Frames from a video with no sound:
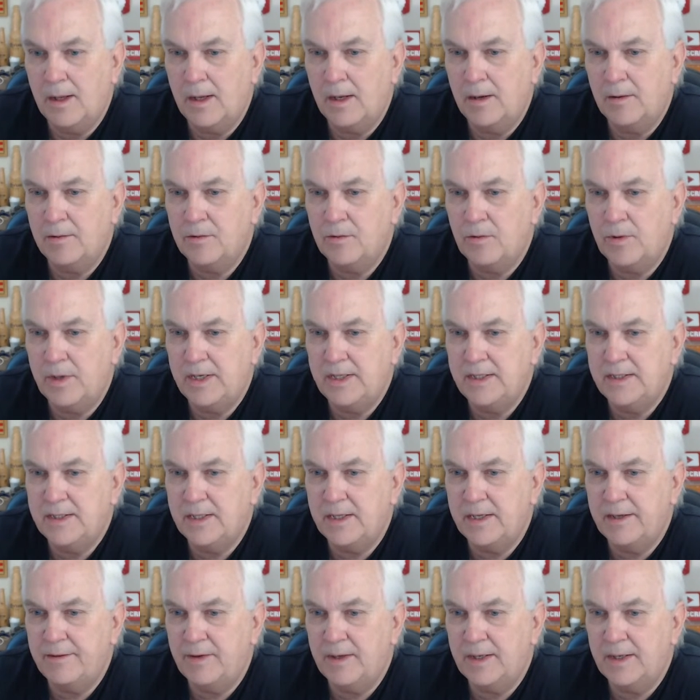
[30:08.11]
I was waiting to
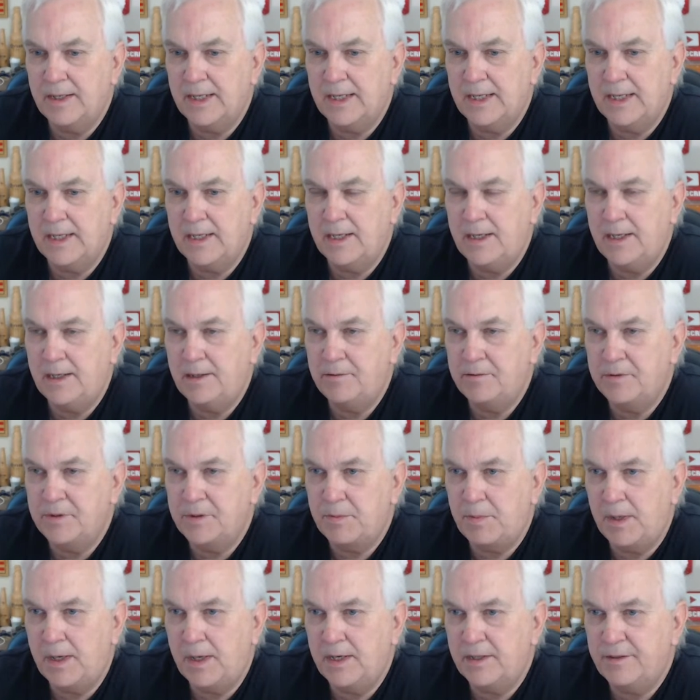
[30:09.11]
see if I got any
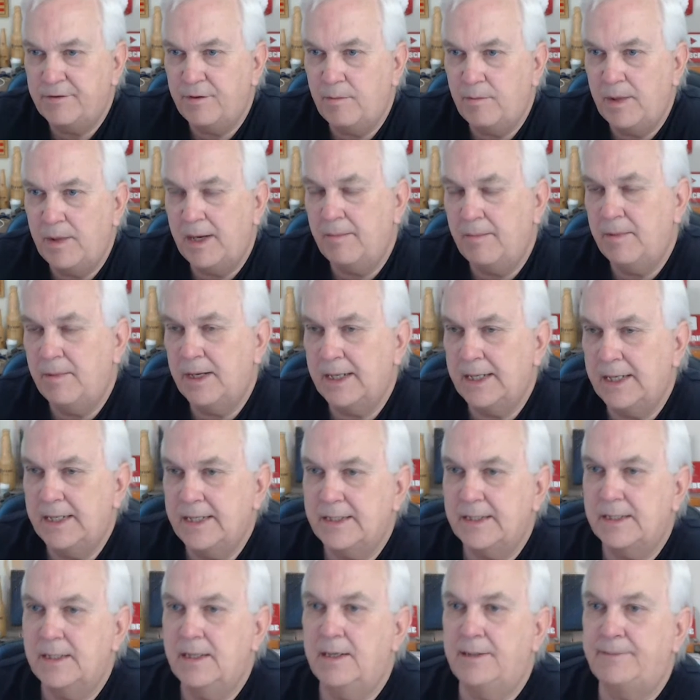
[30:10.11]
response from that, but I
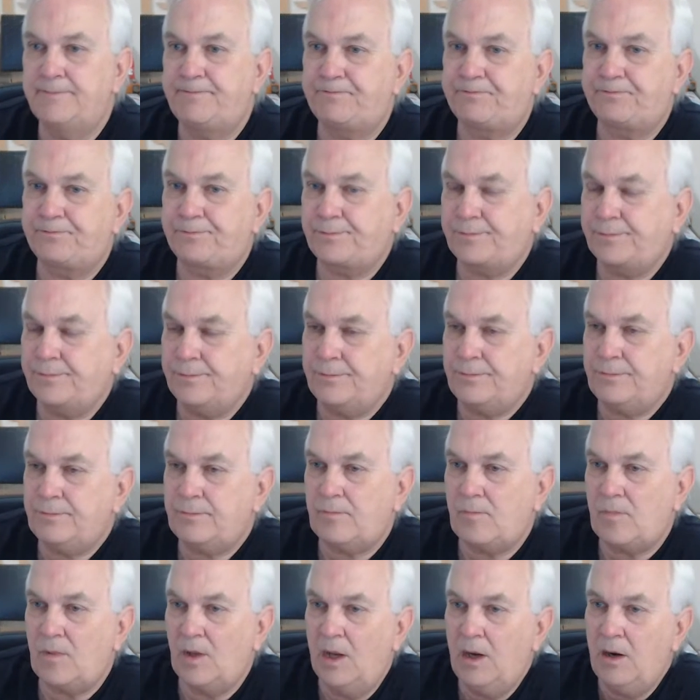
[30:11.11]
guess not.
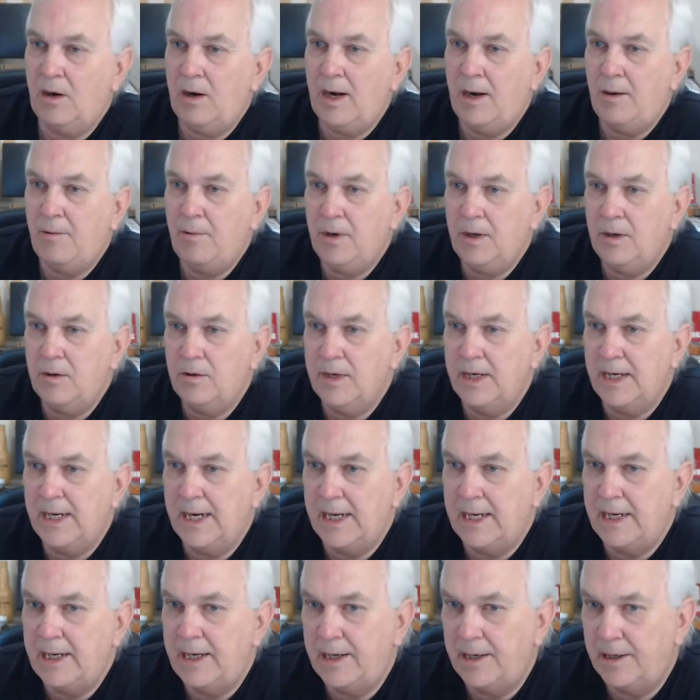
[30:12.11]
All right, we're going to
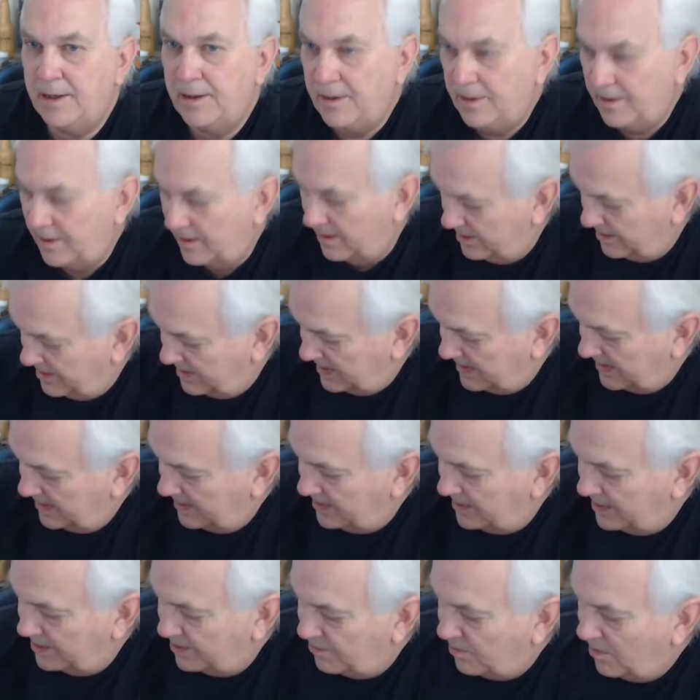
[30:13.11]
get out of here.
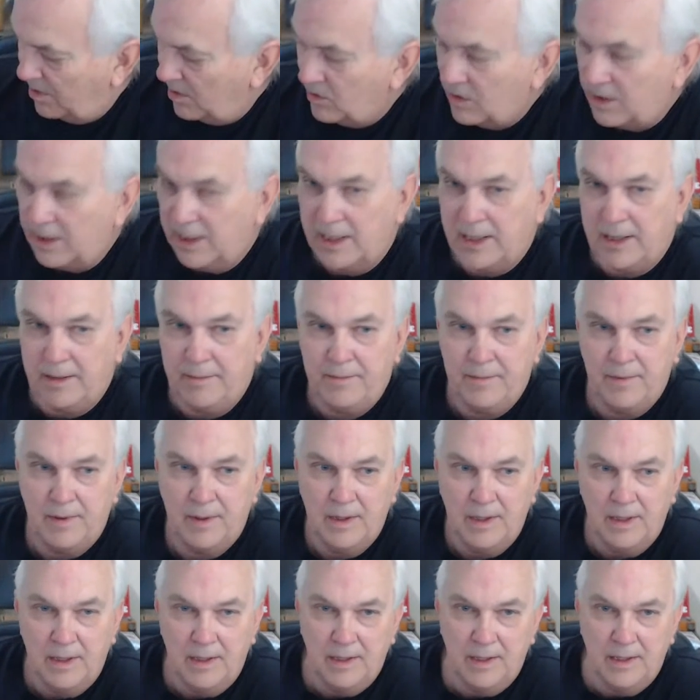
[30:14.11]
Jack just woke up.
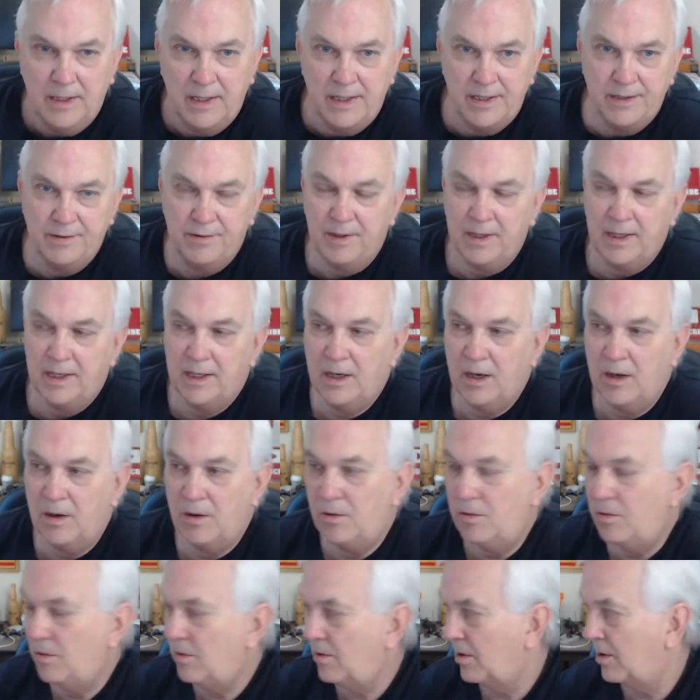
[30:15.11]
He's ready to
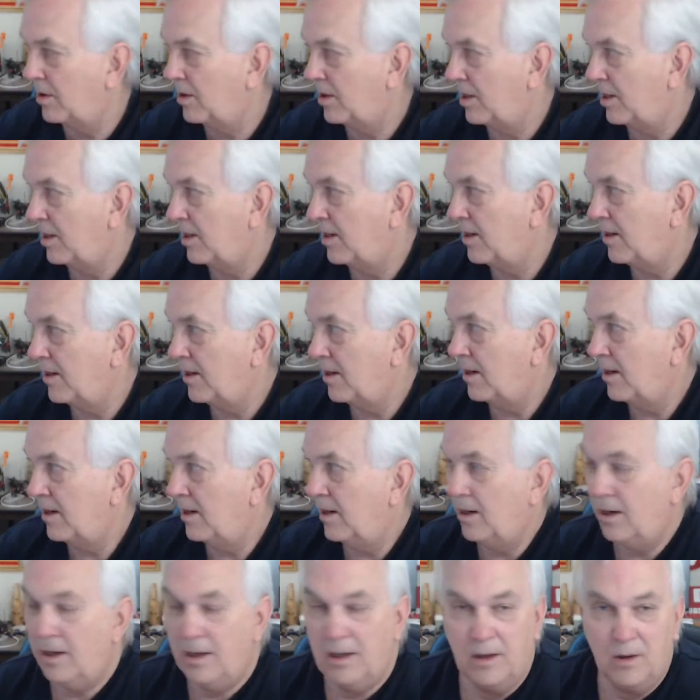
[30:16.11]
go
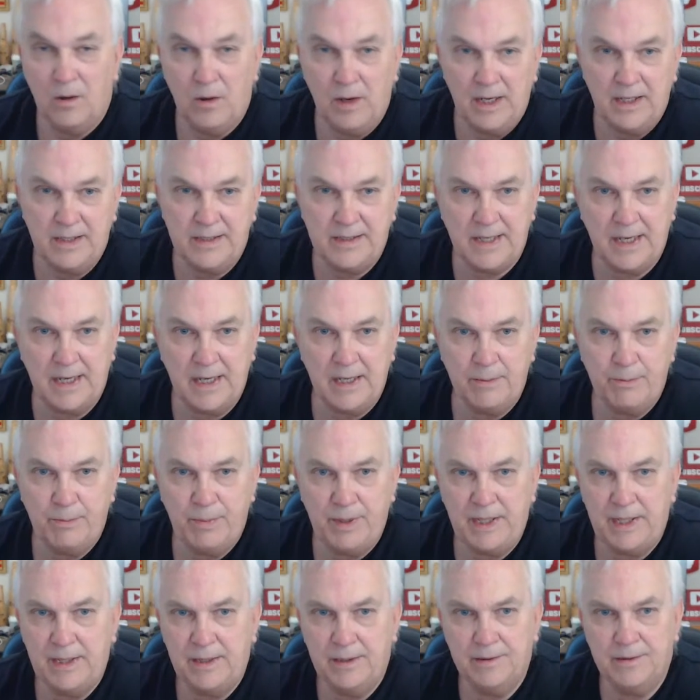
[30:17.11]
outside and
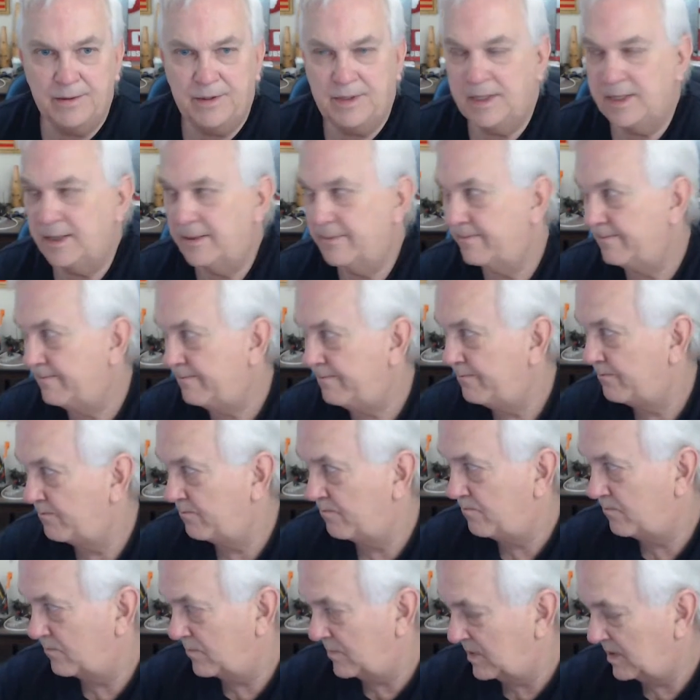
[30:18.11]
pee on something.
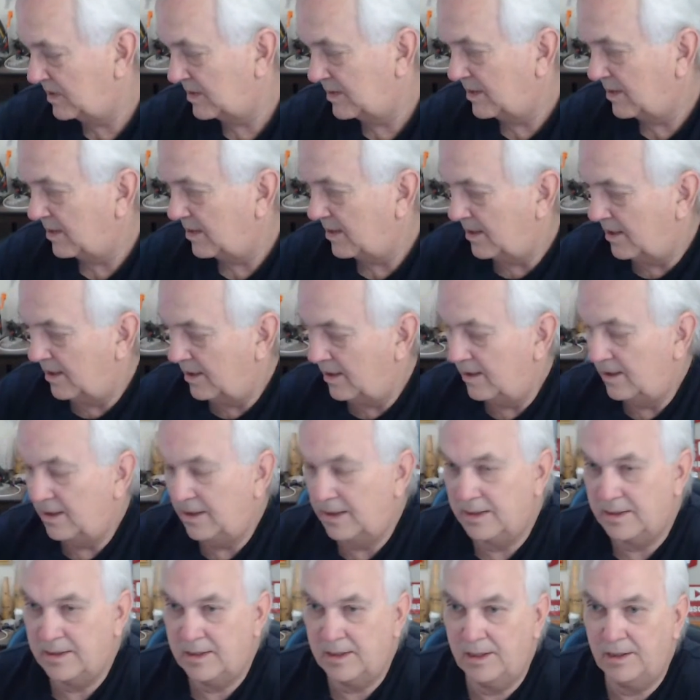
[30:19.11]

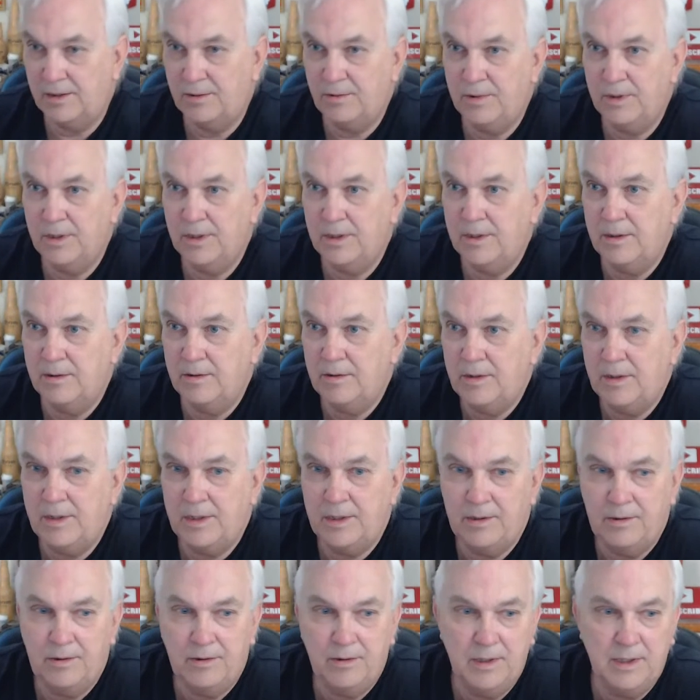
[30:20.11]
So we're going
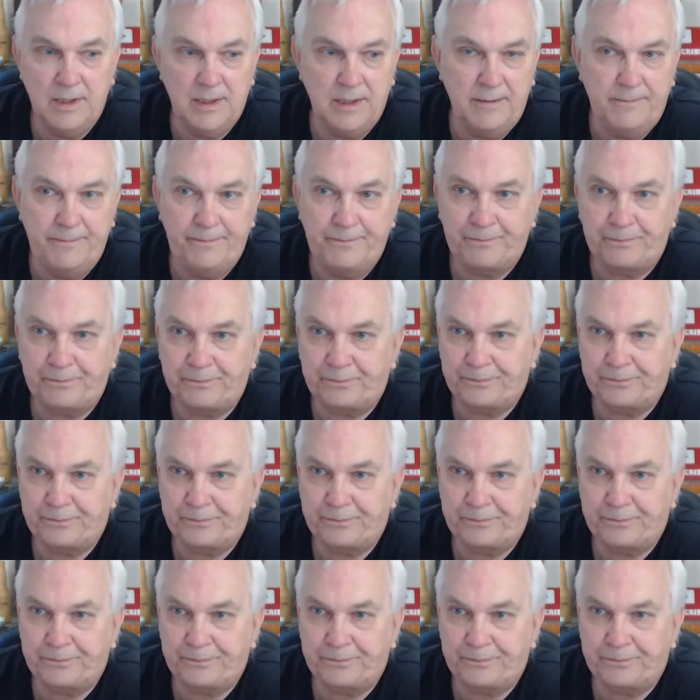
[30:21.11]
to